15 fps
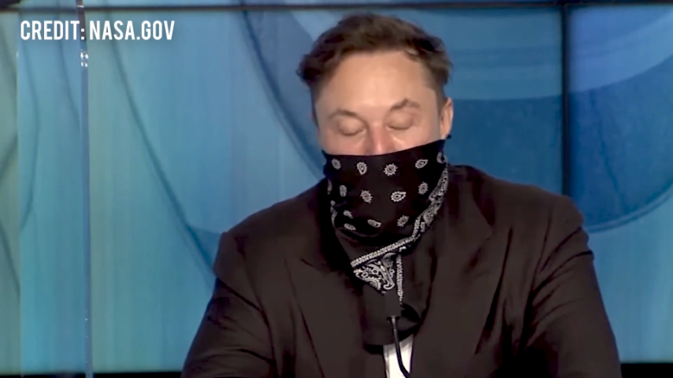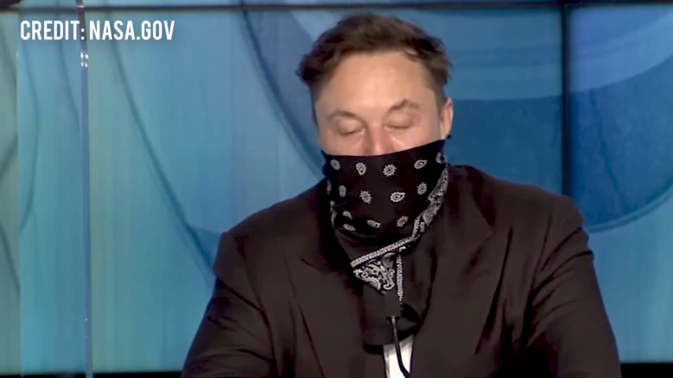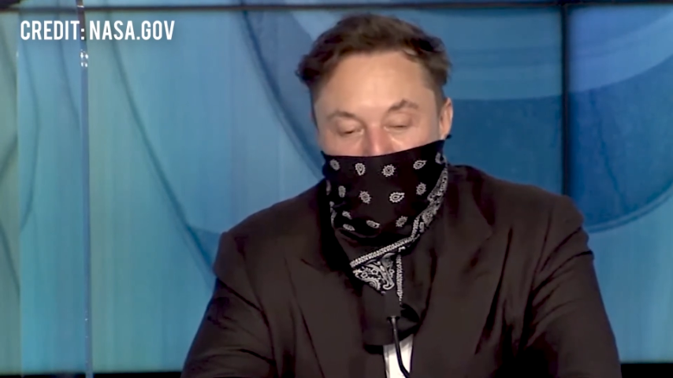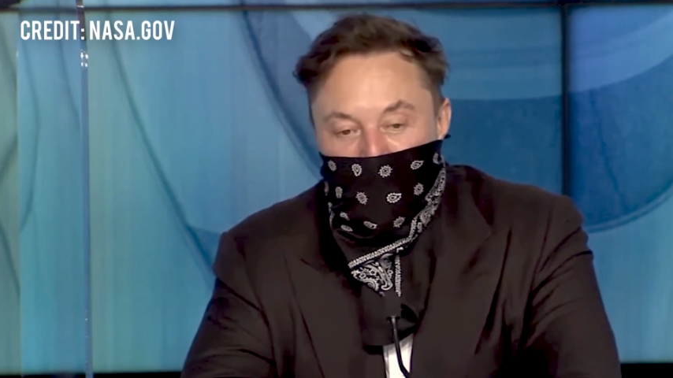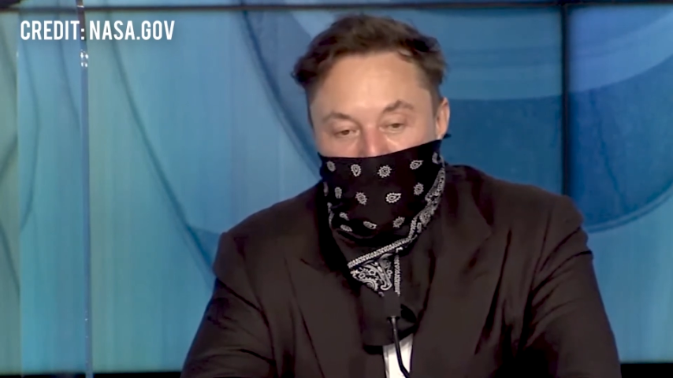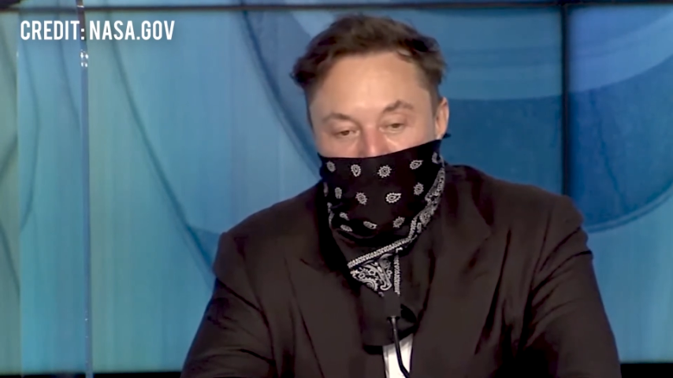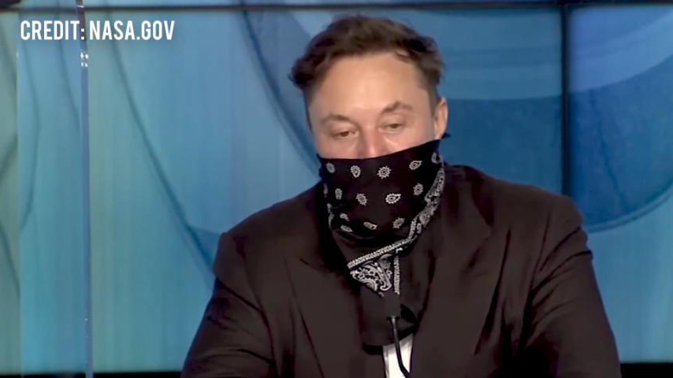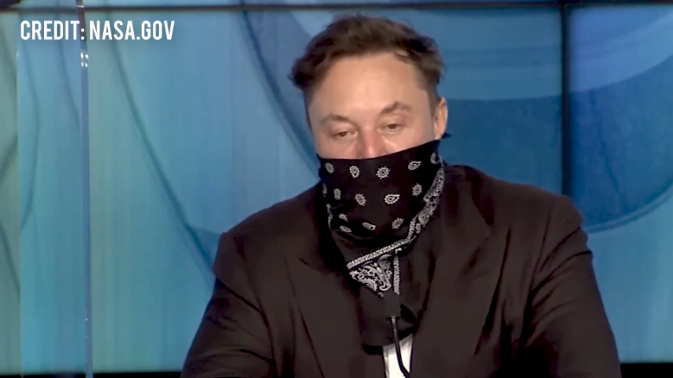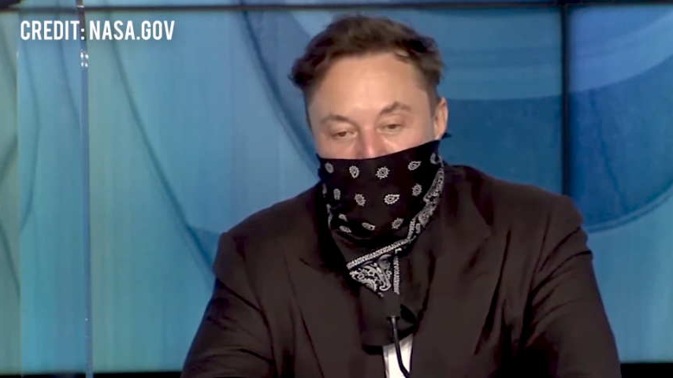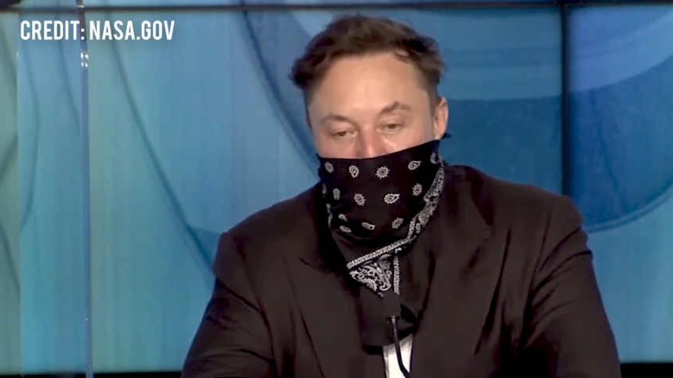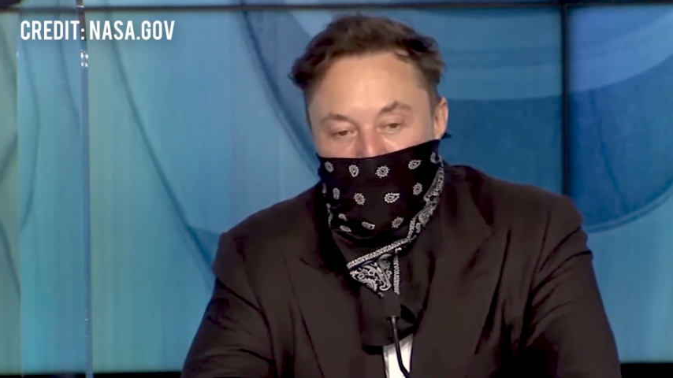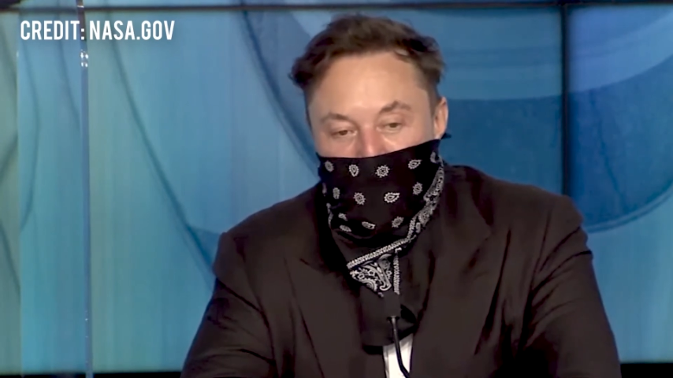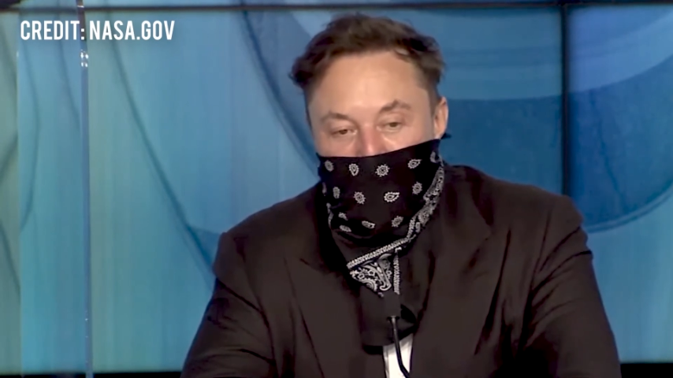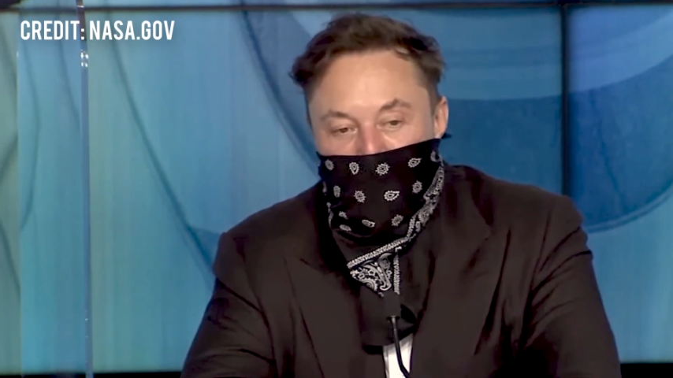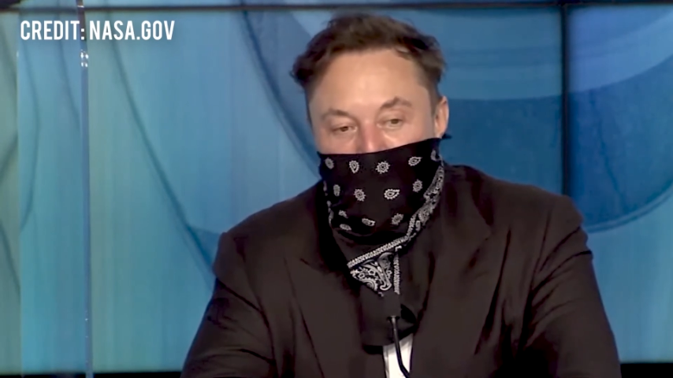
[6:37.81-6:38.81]
problem for
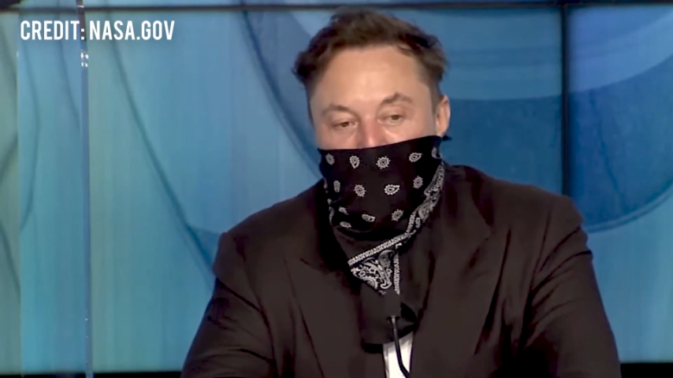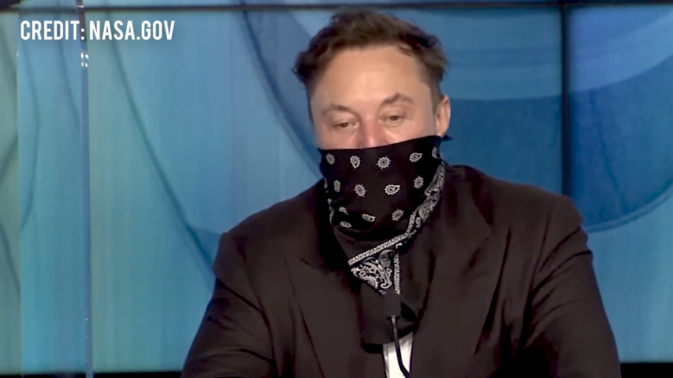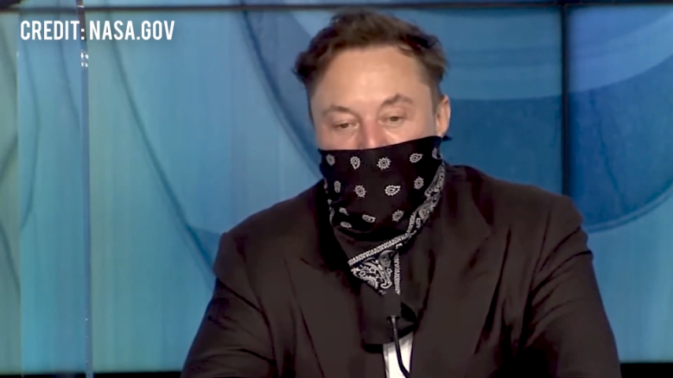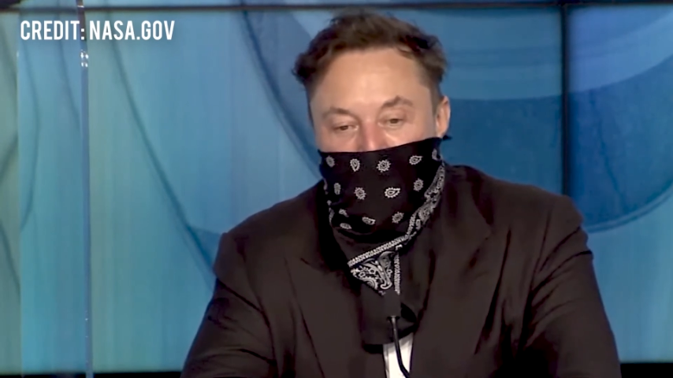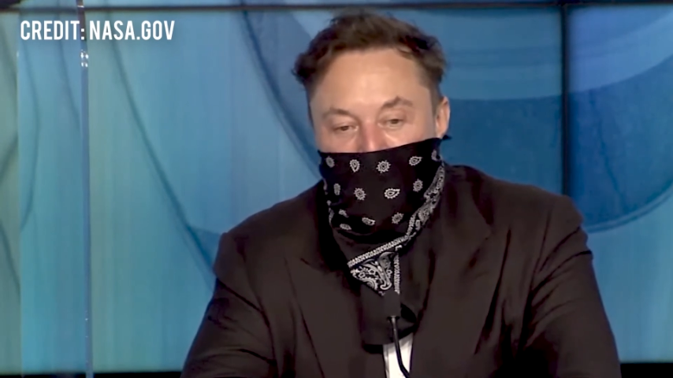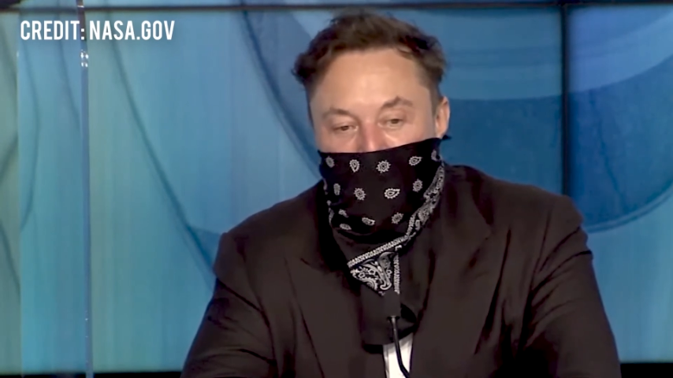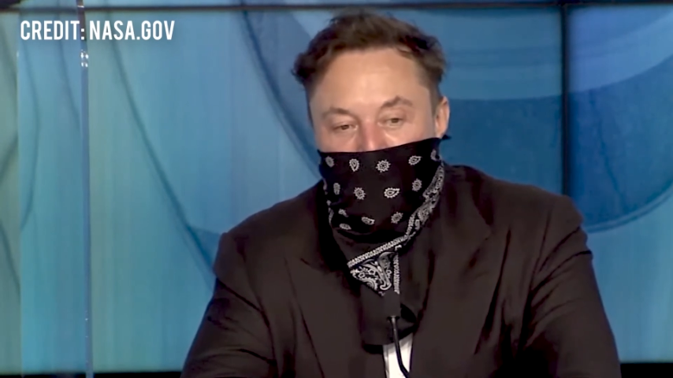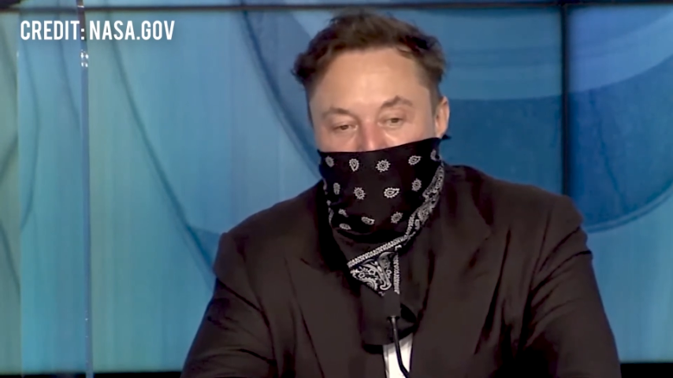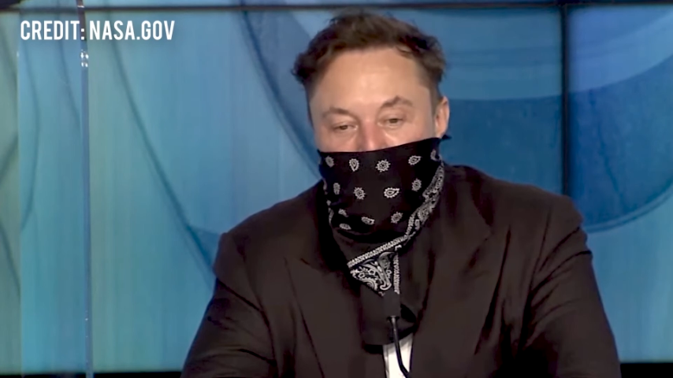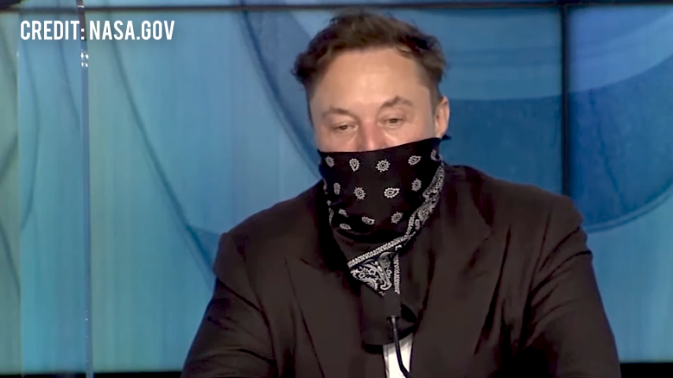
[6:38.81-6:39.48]
rockets, that's for sure.